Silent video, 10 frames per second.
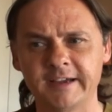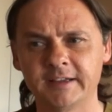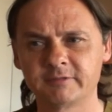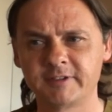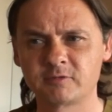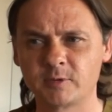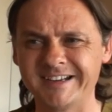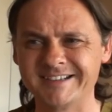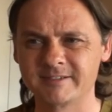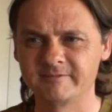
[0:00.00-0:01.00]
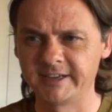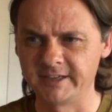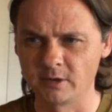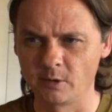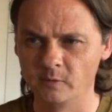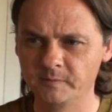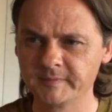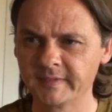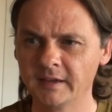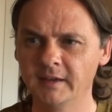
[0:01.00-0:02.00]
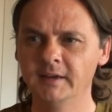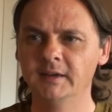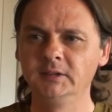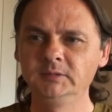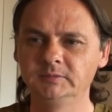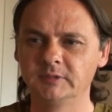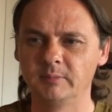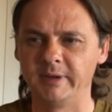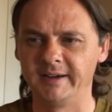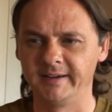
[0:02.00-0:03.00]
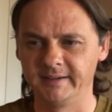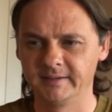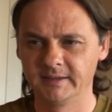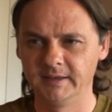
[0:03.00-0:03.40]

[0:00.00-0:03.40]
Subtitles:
and the 5th one is a video by